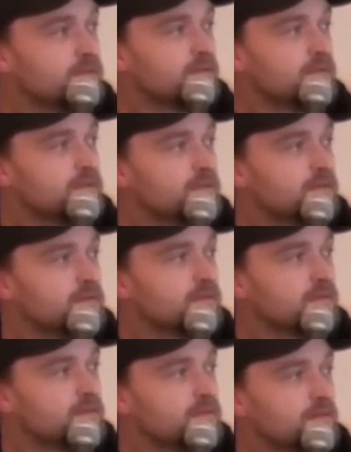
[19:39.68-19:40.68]

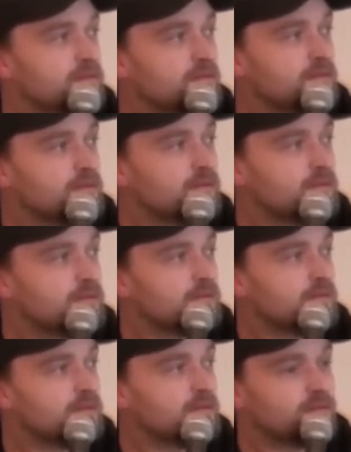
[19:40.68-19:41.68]

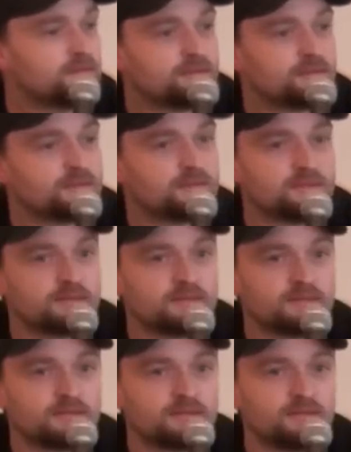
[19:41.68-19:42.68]

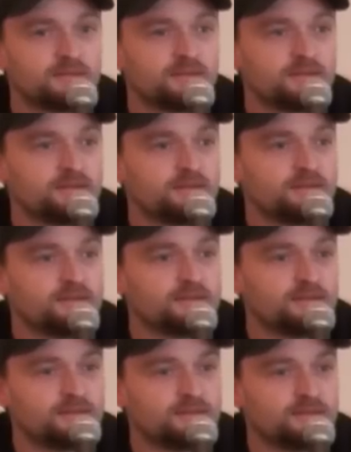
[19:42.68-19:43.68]

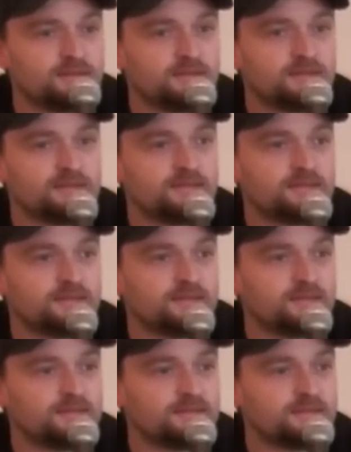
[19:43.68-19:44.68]

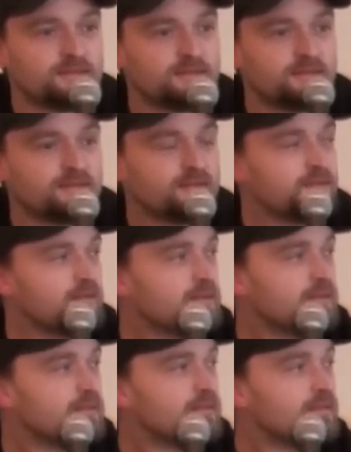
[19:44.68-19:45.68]

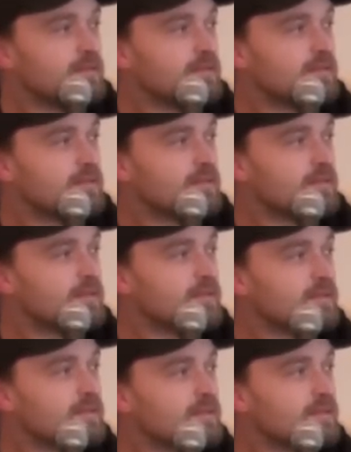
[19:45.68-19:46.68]

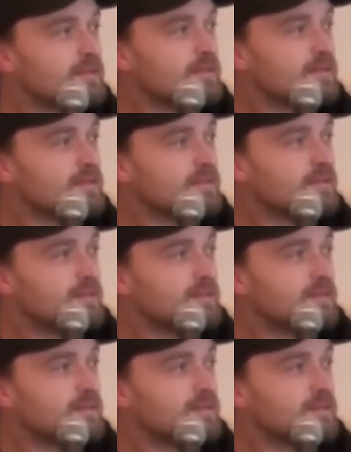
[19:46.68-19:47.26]
The person shown says nothing.